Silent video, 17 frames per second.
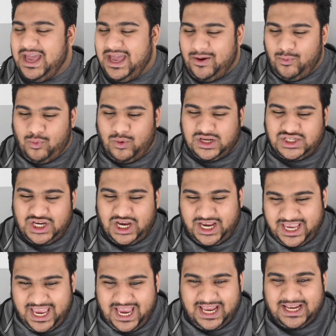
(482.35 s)
which
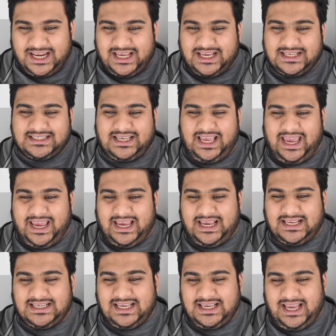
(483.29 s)
again is
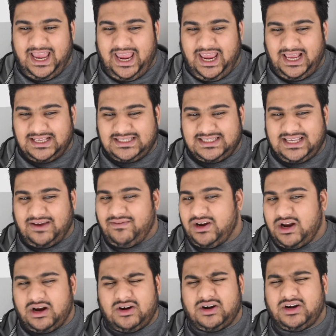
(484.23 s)
a
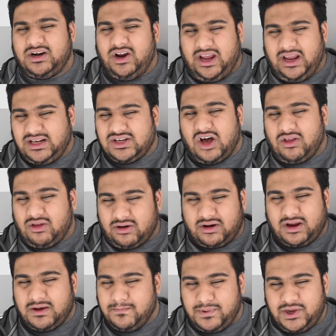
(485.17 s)

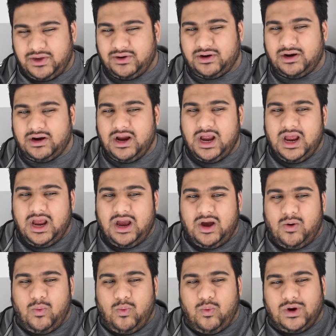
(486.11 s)
$700 computer,
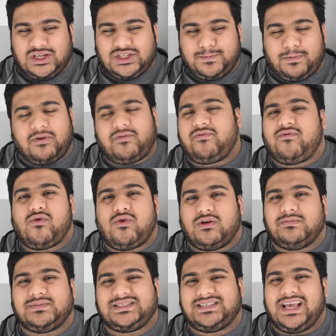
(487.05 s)
which
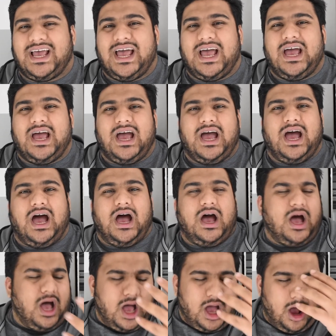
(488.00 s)
performs
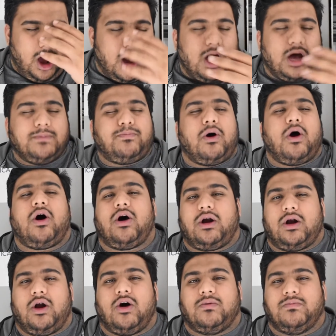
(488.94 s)
on
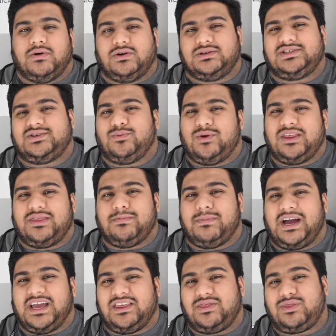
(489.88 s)
par almost with
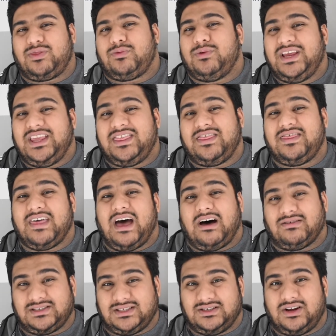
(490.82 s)
my
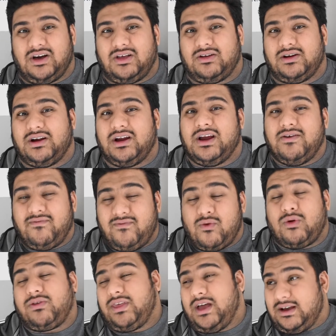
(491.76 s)

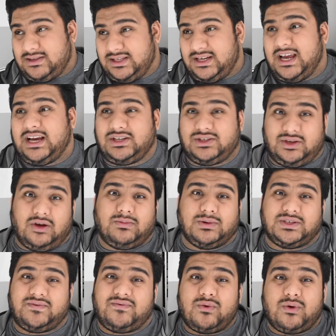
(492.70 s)
$4,000 actually,
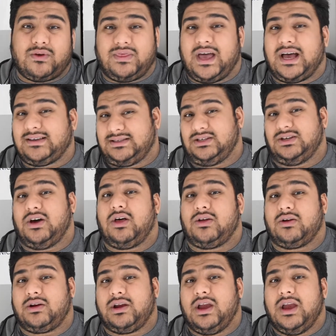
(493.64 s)
almost
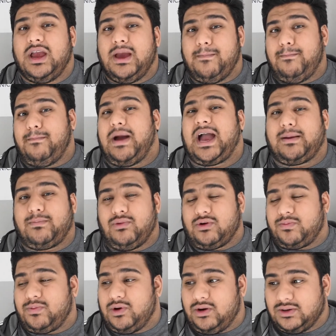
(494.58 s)
$4,000
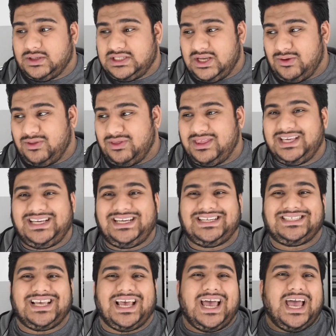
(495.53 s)
MacBook Pro. So these